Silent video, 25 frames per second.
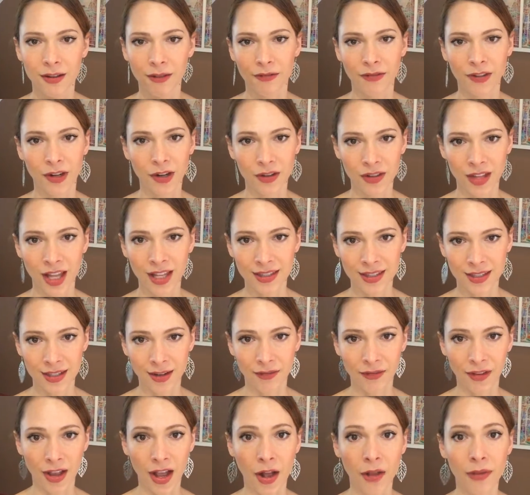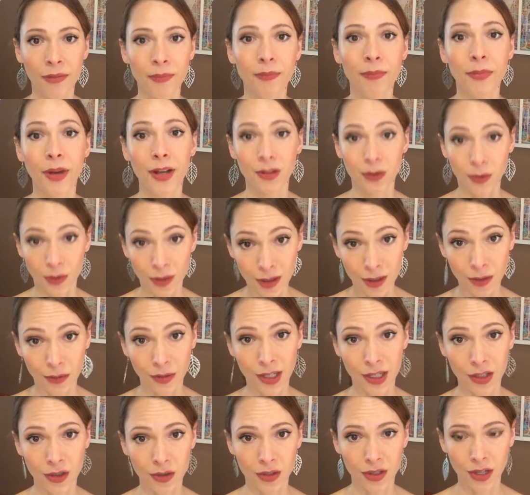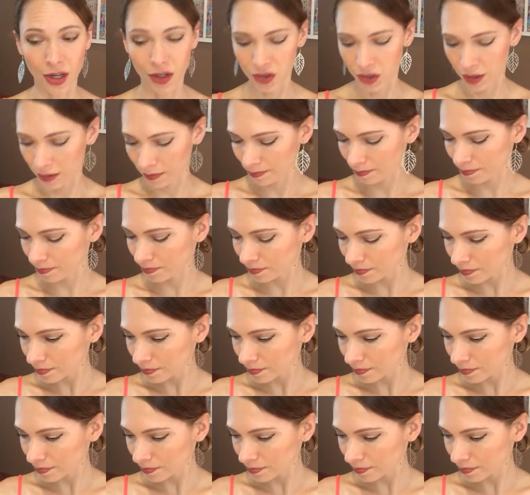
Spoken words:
figure that stuff out by doing the reintroduction.